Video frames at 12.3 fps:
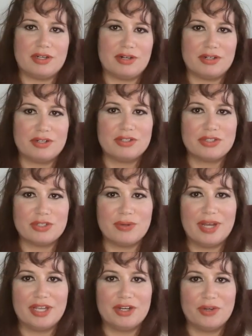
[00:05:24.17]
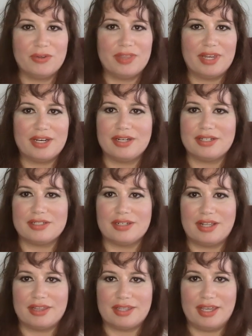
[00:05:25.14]
card, so I know that it is
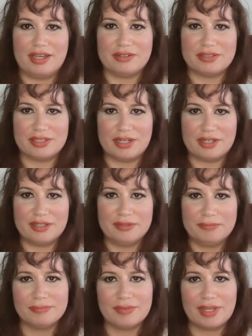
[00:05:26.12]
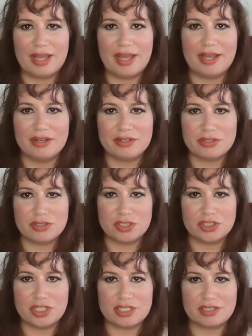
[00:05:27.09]
not the candlestick. I also
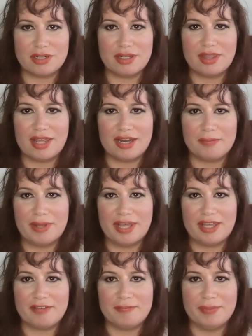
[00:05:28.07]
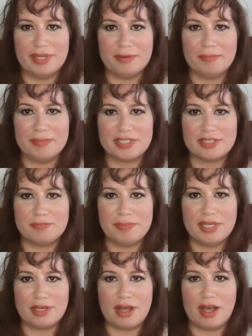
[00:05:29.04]
suggested that it may have been Mrs.
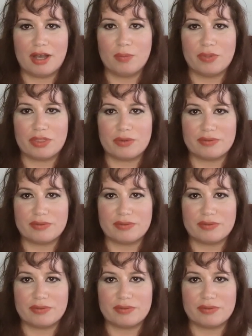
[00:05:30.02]
Peacock with the